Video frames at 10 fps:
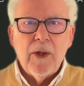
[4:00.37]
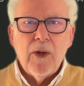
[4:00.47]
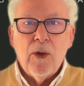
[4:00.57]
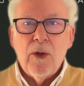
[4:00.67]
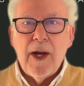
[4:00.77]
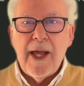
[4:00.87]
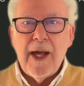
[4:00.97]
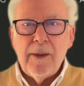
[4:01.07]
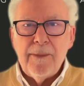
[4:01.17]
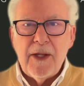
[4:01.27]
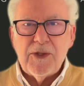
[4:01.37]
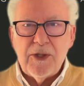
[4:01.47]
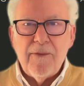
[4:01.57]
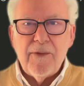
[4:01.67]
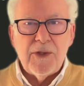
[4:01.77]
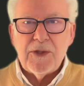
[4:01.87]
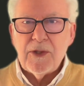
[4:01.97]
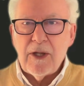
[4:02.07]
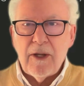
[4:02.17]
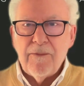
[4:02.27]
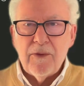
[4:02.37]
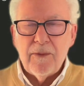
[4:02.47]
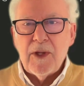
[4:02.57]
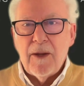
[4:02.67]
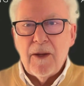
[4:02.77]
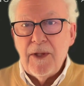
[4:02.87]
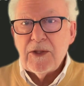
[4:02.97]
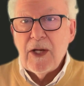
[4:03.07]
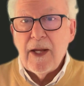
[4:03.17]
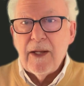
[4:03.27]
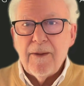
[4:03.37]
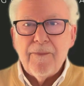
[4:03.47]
or AI-based services that come from companies like